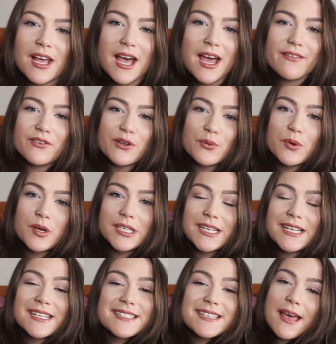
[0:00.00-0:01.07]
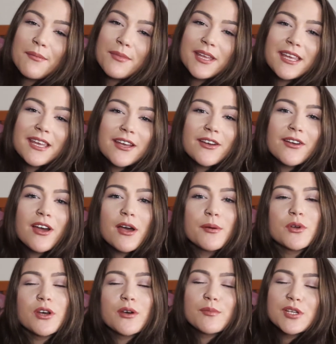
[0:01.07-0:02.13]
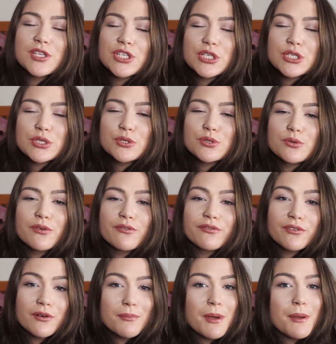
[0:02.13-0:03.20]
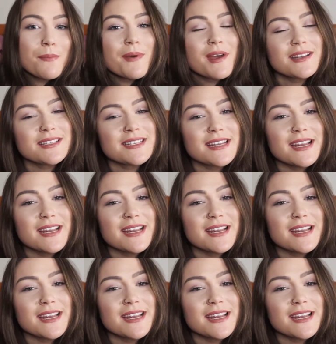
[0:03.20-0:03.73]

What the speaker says: Hi everyone, it's Emma here. I'm coming to you from my bed